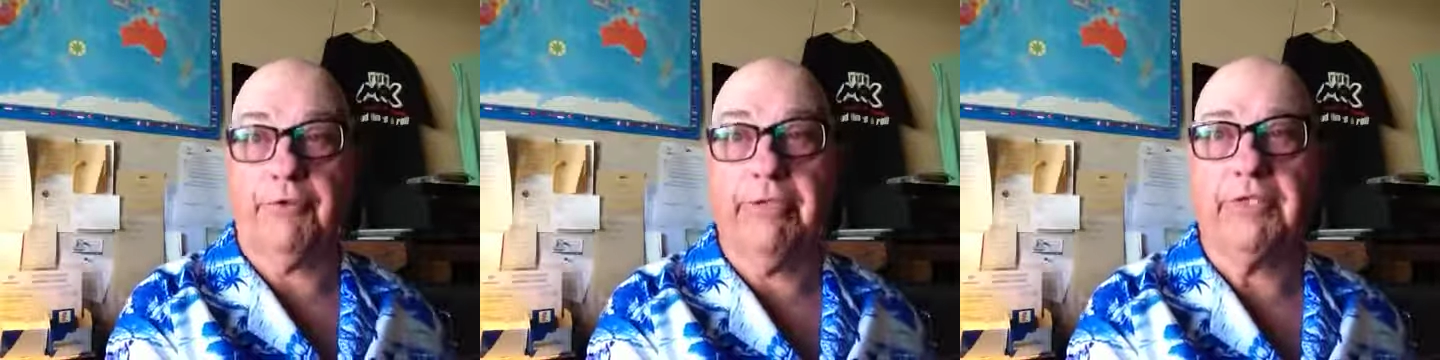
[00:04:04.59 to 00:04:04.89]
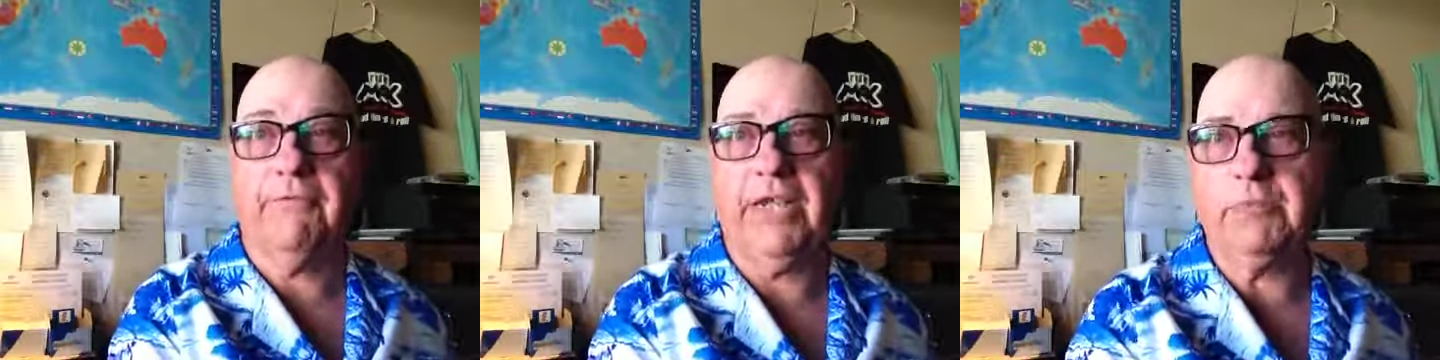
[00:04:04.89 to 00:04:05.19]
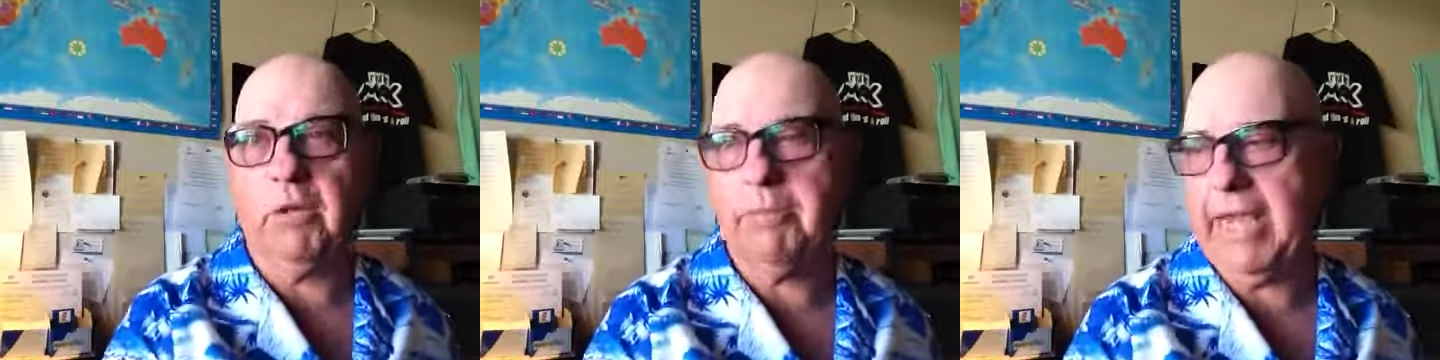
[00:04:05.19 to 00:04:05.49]
There is a
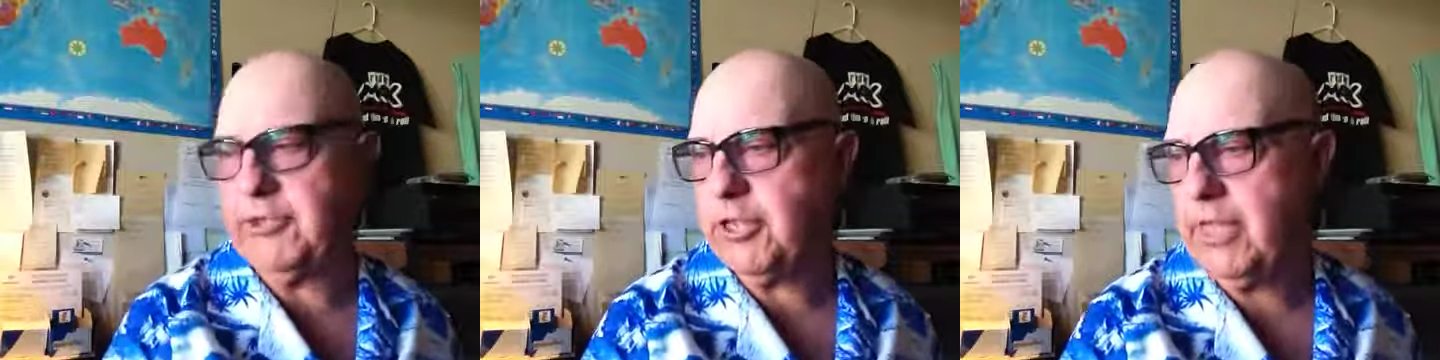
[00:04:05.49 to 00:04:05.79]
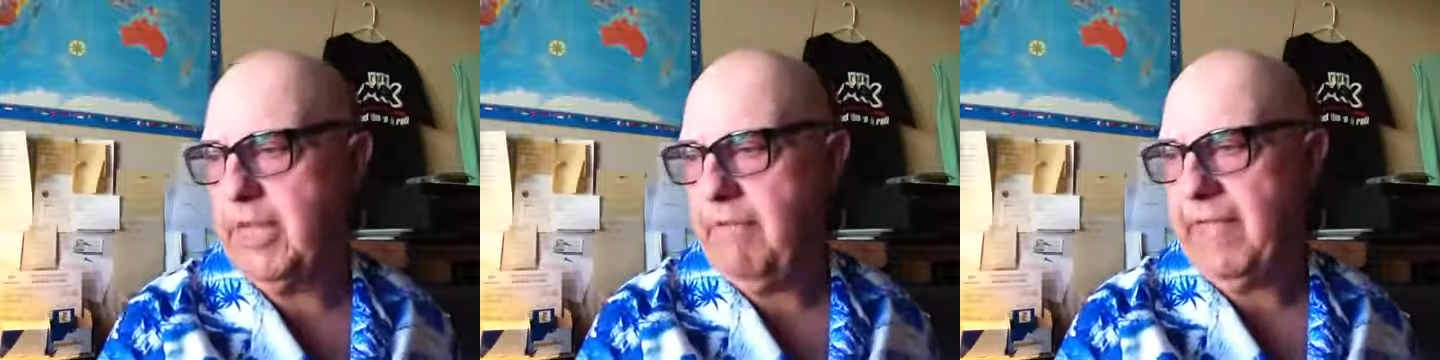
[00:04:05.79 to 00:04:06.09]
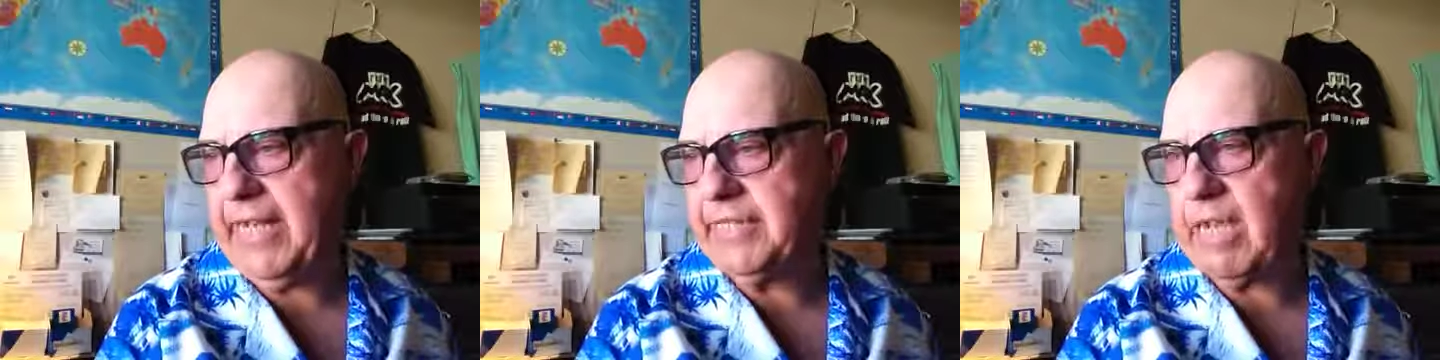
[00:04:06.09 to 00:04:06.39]
Facebook page
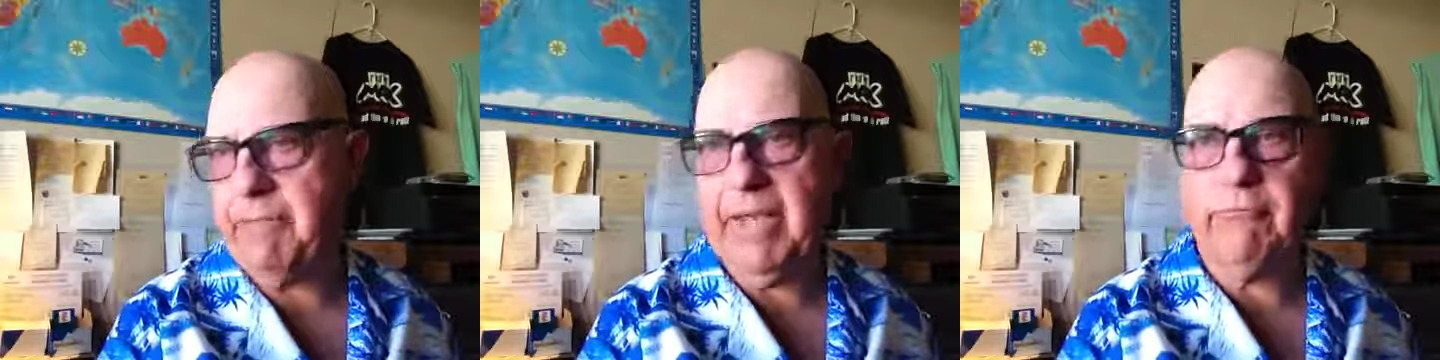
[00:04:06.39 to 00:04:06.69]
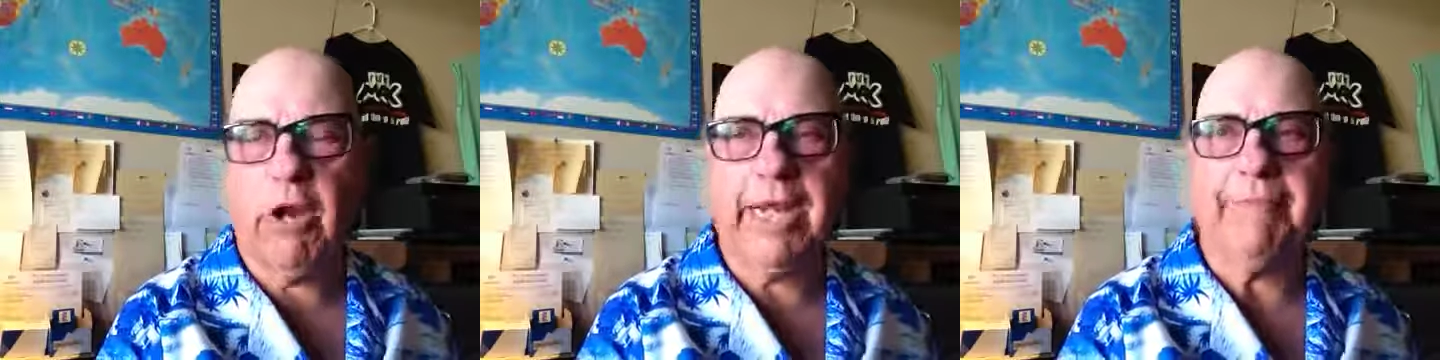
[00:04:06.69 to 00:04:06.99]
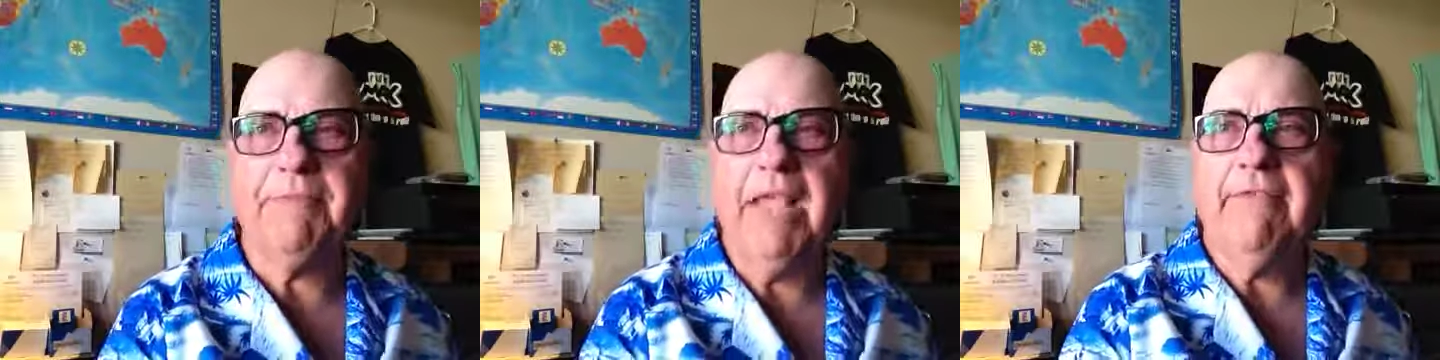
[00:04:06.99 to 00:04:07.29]
that is up and running.